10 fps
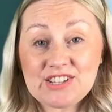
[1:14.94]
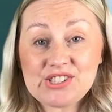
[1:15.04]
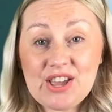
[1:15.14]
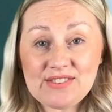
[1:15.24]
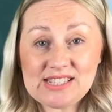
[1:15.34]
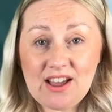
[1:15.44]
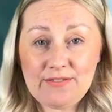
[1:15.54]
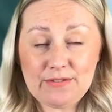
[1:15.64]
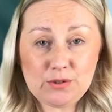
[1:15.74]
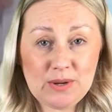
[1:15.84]
a service
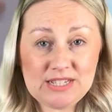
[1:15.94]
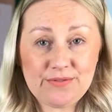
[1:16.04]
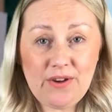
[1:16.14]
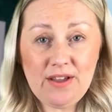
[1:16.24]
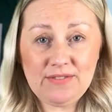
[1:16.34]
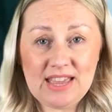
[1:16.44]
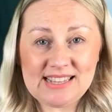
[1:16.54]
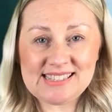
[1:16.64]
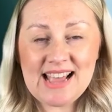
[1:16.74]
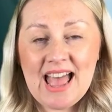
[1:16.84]
life of 25
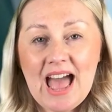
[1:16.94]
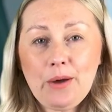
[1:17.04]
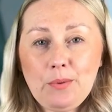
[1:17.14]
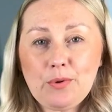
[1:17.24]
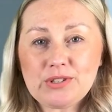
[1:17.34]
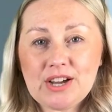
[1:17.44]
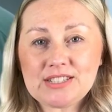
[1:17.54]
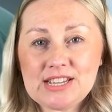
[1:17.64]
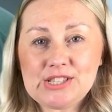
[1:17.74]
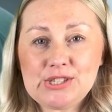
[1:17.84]
years, our product
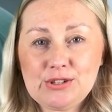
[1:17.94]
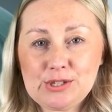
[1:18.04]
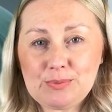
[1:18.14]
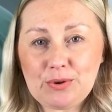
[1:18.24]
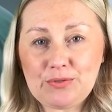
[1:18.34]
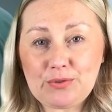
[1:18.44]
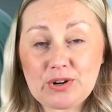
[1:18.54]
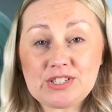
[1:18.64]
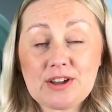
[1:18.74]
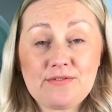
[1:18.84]
is suitable for
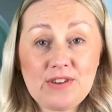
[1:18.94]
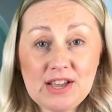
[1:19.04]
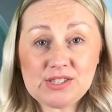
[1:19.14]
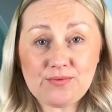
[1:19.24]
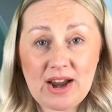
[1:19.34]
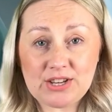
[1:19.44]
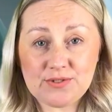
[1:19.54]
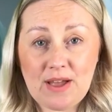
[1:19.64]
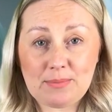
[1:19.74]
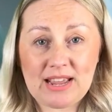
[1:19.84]
a diverse range
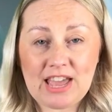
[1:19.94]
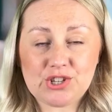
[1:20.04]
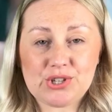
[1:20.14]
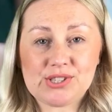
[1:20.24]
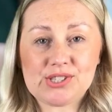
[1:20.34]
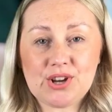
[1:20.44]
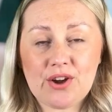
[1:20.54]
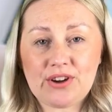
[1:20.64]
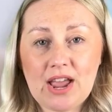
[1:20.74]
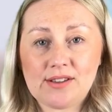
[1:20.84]
of application
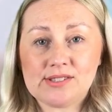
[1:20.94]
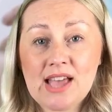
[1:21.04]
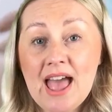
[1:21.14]
scenarios,